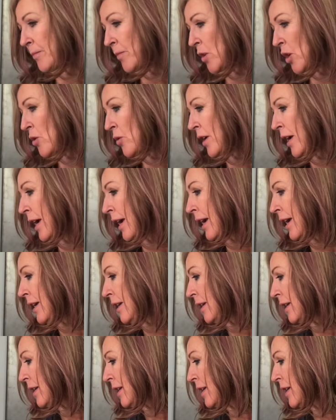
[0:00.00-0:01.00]
Okay,
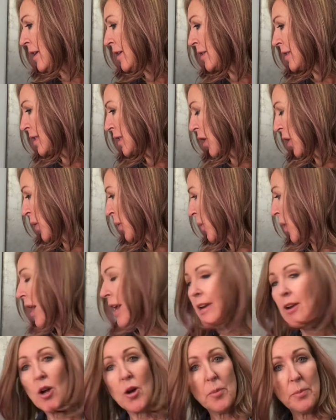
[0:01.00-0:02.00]
so
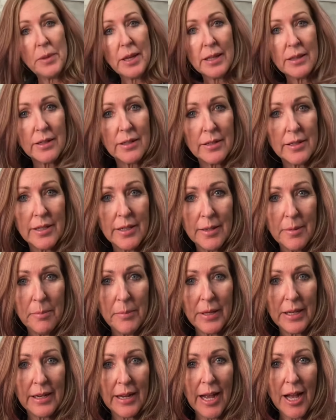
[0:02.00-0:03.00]
I hope that little
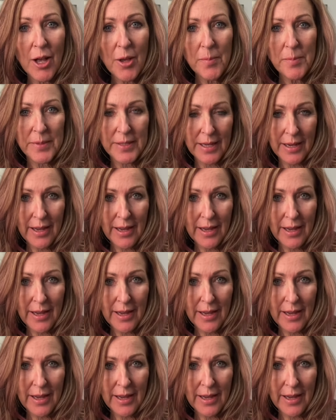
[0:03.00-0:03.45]
tidbit helps,